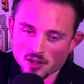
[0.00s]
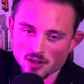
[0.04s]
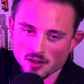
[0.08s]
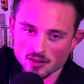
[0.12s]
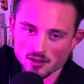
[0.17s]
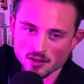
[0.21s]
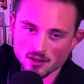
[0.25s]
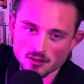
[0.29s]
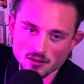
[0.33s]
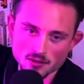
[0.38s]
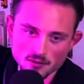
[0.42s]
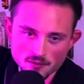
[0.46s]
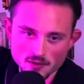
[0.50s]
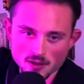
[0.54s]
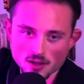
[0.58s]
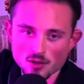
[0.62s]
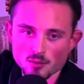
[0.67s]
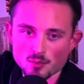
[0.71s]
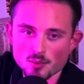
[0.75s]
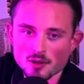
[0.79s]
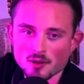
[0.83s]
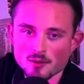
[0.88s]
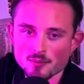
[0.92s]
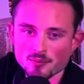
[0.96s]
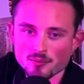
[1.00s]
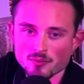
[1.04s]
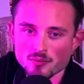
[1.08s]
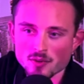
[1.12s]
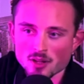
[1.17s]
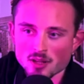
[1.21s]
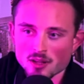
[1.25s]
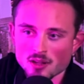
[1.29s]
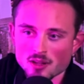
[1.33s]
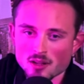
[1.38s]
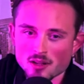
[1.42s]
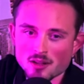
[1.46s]
and then developer.
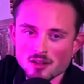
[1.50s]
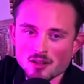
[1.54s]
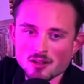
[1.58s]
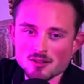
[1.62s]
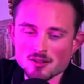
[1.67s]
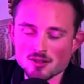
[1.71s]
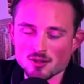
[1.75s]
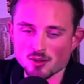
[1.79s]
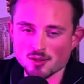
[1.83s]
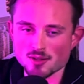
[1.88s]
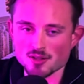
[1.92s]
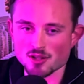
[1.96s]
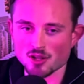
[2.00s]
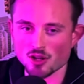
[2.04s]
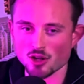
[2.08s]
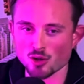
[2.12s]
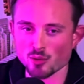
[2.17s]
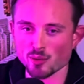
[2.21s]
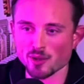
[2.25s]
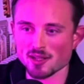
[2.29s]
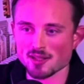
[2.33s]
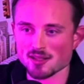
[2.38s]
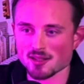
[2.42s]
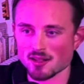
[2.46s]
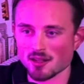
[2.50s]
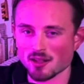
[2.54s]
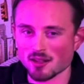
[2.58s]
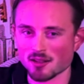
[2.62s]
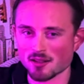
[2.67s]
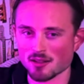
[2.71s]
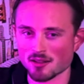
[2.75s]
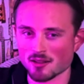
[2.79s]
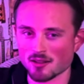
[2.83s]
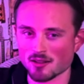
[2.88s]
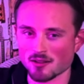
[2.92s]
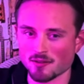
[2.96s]
So it's always
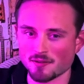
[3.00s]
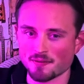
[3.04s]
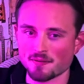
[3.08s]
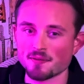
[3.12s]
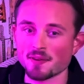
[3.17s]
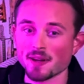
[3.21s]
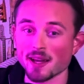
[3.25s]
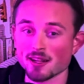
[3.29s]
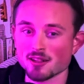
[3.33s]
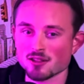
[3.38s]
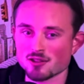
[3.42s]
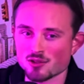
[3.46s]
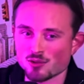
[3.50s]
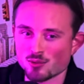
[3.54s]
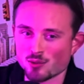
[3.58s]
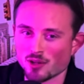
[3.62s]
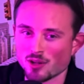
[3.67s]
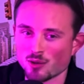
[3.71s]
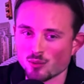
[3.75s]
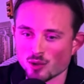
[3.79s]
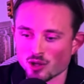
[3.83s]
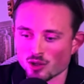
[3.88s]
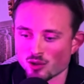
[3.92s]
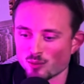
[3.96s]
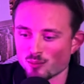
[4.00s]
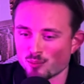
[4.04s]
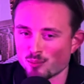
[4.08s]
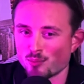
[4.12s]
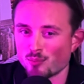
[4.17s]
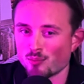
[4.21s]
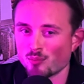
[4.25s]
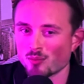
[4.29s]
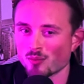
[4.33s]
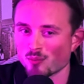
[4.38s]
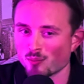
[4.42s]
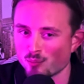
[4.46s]
like a factory where you
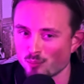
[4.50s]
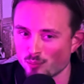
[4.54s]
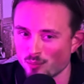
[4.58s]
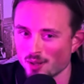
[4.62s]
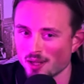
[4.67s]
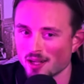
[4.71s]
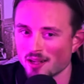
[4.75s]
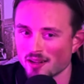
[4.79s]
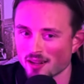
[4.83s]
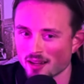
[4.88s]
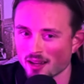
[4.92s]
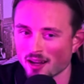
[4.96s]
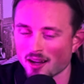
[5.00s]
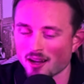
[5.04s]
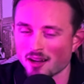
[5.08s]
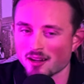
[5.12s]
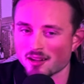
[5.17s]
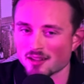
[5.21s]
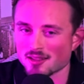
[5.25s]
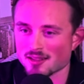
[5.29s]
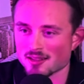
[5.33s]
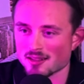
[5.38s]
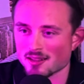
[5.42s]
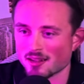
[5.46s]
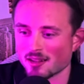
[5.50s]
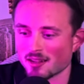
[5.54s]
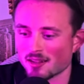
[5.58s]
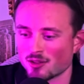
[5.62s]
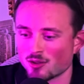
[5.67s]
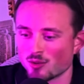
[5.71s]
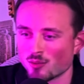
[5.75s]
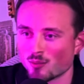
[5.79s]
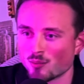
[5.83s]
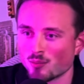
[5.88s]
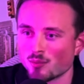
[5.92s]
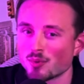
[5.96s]
build a car. It's
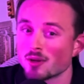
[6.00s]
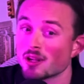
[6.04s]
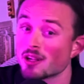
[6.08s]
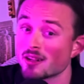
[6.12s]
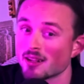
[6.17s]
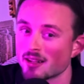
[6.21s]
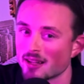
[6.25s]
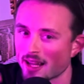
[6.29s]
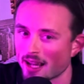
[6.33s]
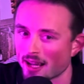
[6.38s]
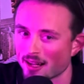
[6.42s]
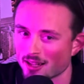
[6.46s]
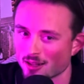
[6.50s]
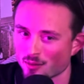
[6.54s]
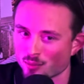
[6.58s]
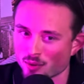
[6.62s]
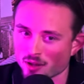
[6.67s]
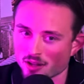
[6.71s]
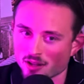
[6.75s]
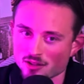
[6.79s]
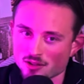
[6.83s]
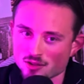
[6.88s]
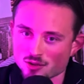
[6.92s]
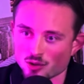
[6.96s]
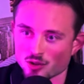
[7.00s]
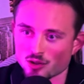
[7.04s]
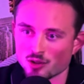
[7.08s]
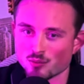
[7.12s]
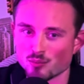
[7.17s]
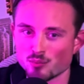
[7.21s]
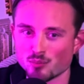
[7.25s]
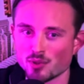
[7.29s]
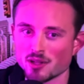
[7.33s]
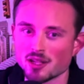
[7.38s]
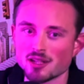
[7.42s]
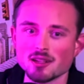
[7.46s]
like you build a landing page or you
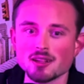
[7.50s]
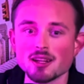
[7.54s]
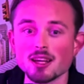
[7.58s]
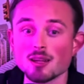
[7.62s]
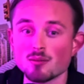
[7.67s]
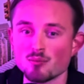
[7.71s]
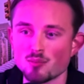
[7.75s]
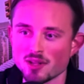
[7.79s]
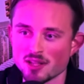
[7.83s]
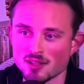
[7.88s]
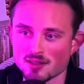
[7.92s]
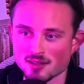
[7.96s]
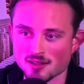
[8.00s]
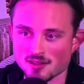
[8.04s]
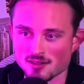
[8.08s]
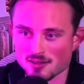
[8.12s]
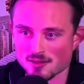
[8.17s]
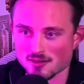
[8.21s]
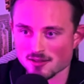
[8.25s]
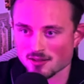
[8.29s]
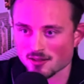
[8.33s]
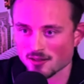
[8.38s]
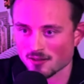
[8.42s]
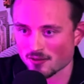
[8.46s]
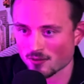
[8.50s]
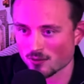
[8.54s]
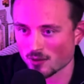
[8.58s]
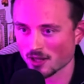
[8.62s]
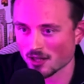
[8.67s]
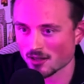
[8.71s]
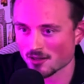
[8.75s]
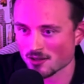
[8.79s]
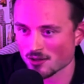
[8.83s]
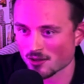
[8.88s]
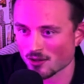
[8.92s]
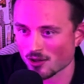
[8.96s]
build an A/B test or stuff,
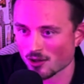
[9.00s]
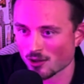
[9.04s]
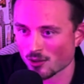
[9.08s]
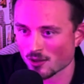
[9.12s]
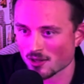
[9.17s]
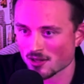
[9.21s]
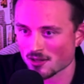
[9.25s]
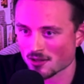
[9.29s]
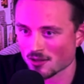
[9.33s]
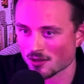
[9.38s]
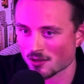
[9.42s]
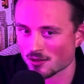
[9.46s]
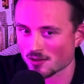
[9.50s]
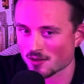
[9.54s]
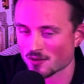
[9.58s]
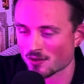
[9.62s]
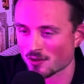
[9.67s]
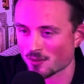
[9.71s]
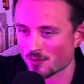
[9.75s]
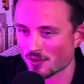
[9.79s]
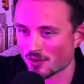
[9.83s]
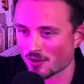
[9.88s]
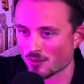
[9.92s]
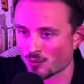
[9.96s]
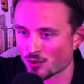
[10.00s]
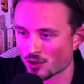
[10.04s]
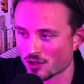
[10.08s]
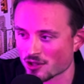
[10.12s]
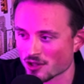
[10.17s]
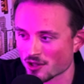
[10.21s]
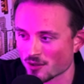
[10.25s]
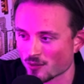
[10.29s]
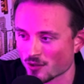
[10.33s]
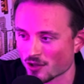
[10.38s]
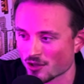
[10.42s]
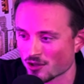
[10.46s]
right? So it always goes from the
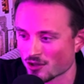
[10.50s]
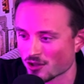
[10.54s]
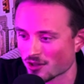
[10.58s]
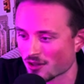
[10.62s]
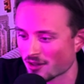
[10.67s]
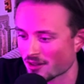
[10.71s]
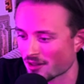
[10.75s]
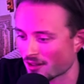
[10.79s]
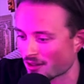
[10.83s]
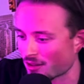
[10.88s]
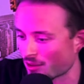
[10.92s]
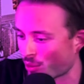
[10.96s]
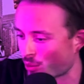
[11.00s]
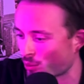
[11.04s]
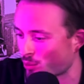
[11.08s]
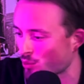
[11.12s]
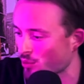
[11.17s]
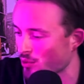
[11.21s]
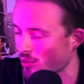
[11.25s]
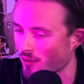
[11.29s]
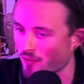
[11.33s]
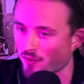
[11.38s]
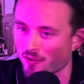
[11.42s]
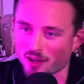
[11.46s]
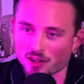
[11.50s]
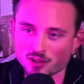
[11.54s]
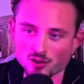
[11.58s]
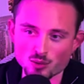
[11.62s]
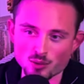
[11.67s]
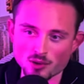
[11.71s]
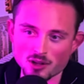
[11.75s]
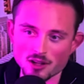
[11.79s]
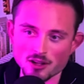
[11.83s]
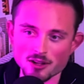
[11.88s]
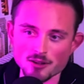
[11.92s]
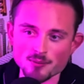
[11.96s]
project manager and then through the
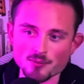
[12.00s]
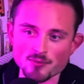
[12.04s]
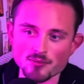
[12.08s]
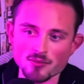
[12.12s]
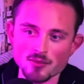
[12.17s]
factory line.